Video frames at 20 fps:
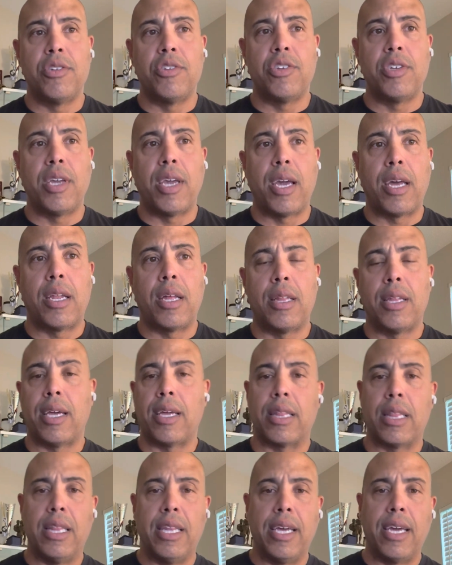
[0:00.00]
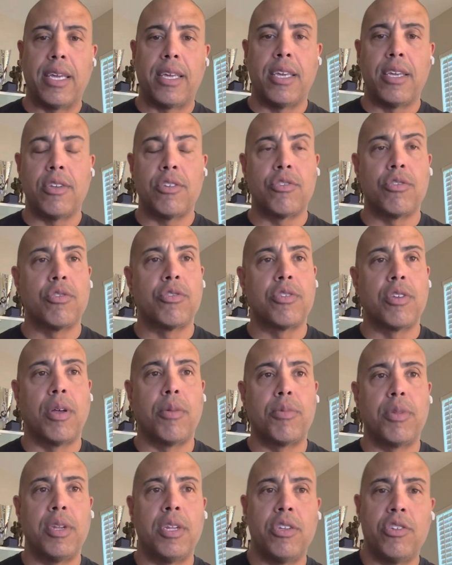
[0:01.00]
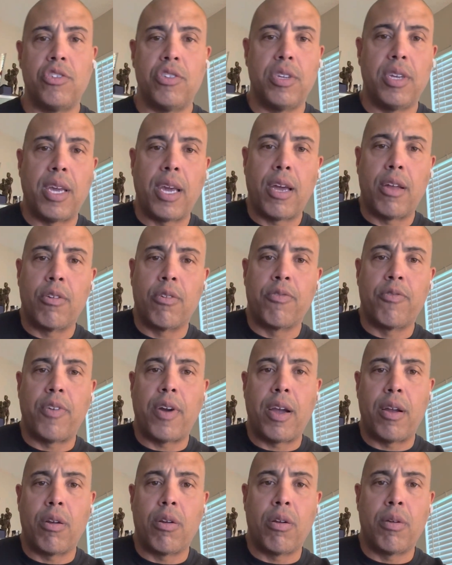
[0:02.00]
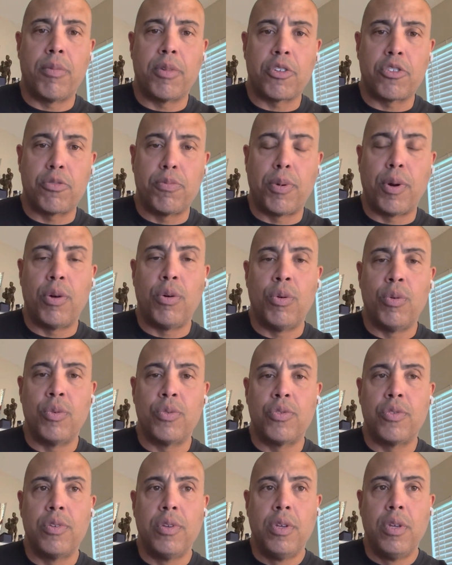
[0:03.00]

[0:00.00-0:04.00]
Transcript: She had on like leggings or something, and she had her firearm exposed,